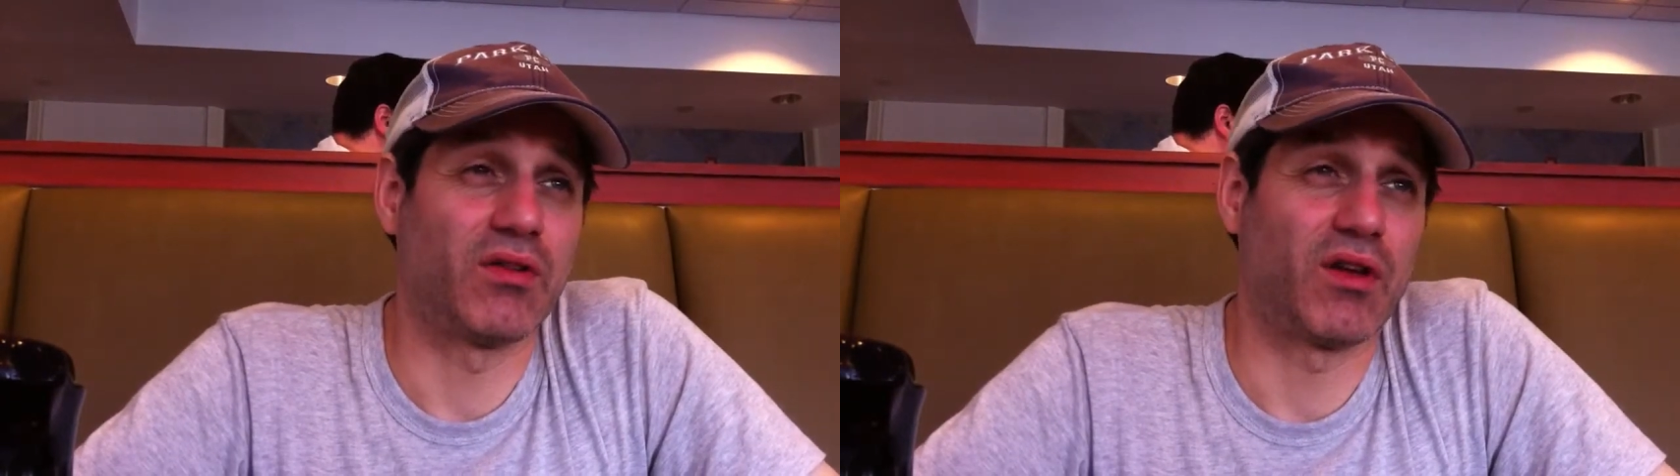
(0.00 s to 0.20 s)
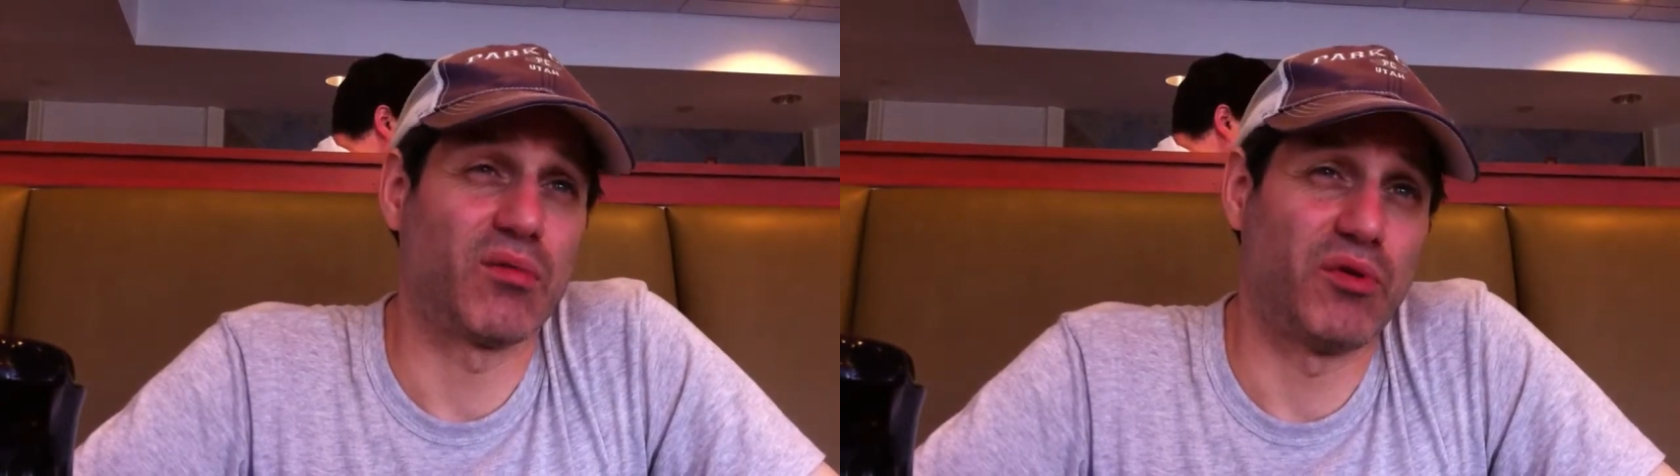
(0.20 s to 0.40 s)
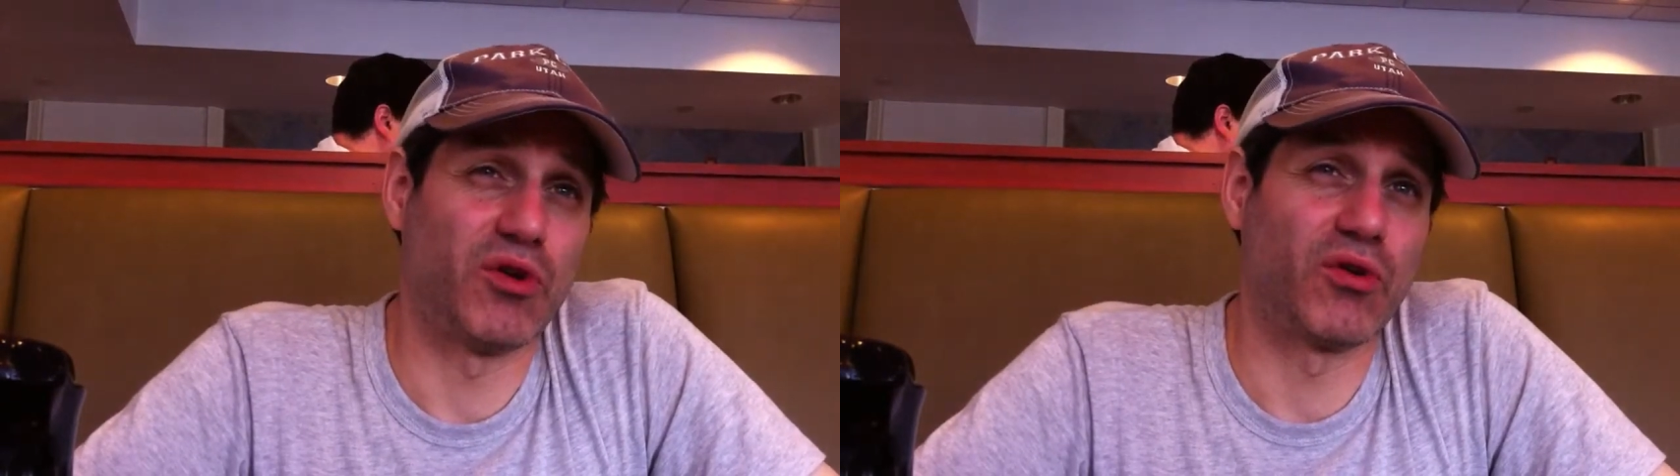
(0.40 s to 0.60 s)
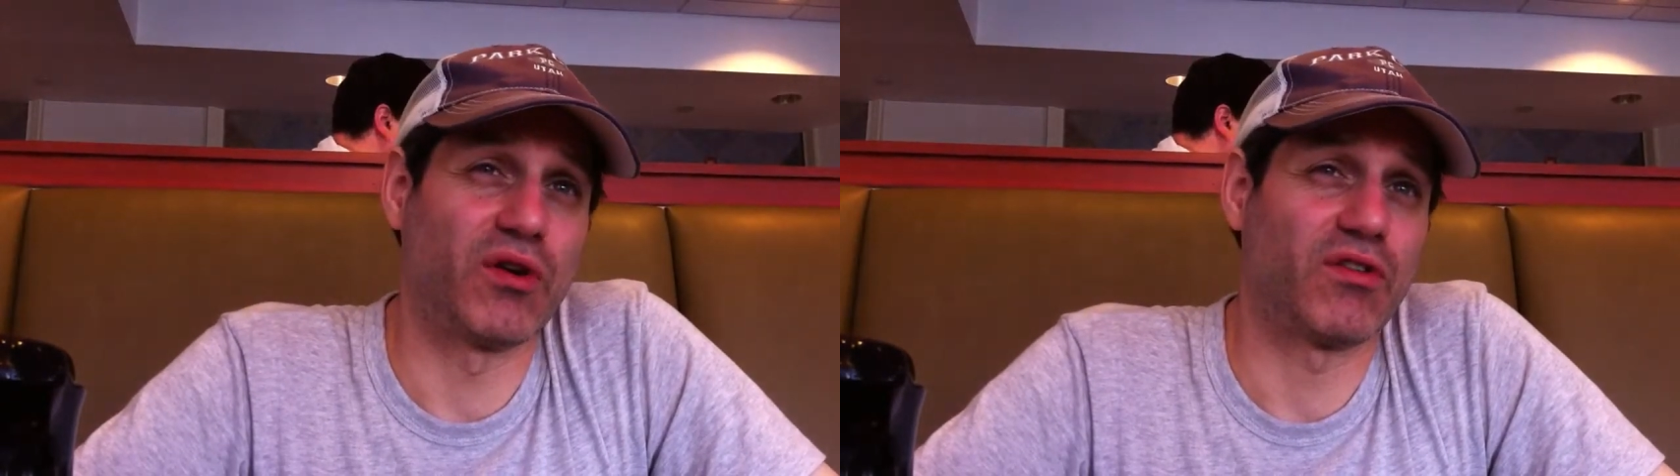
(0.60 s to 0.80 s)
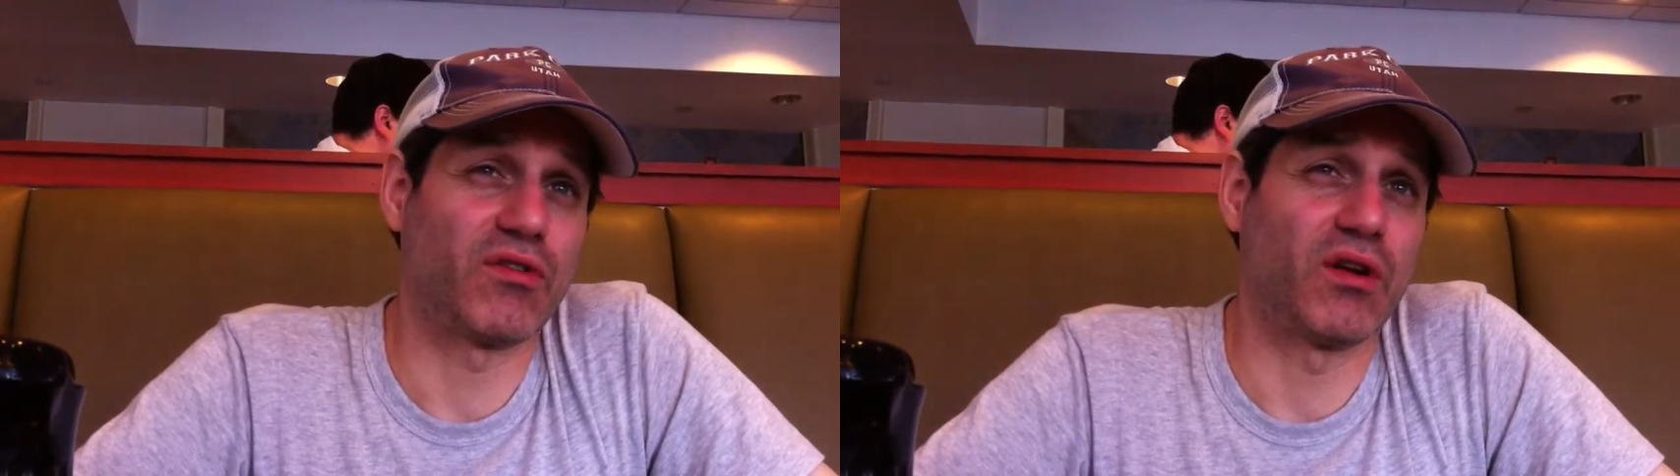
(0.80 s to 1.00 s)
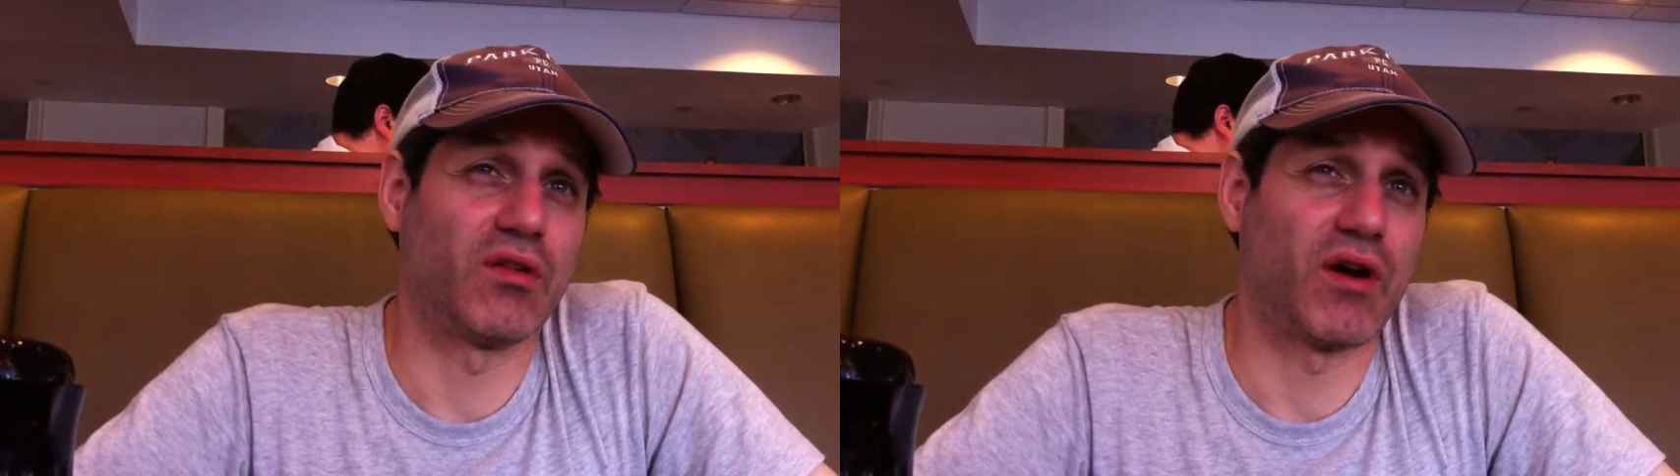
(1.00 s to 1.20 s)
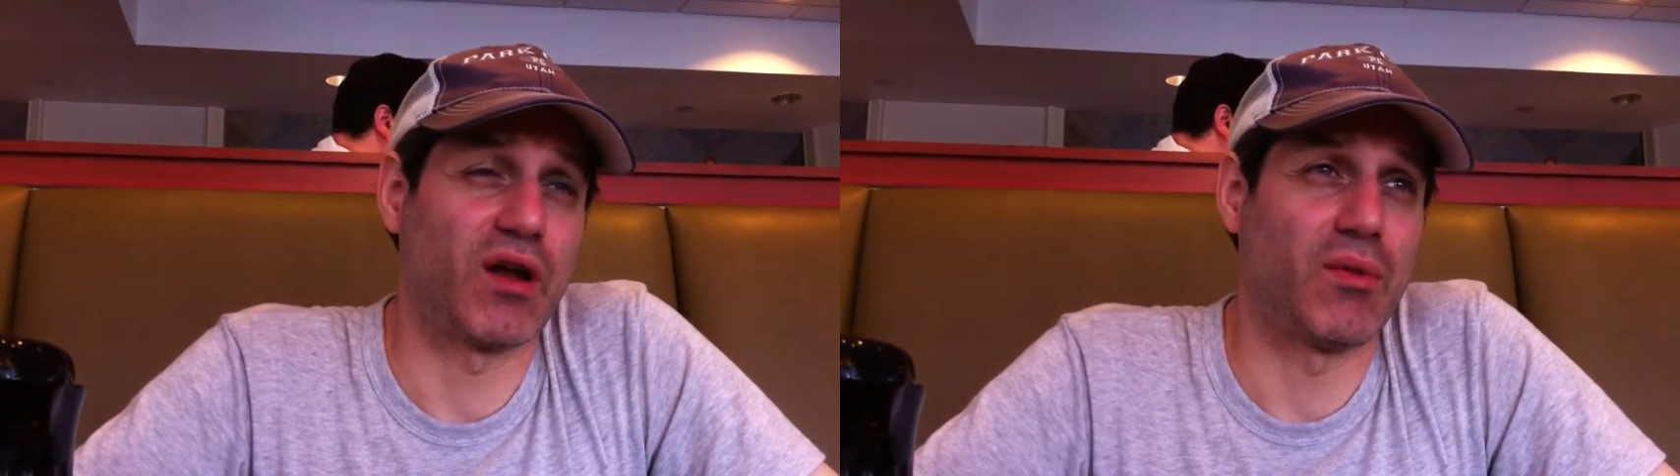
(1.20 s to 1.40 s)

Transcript: the computer industry and a lot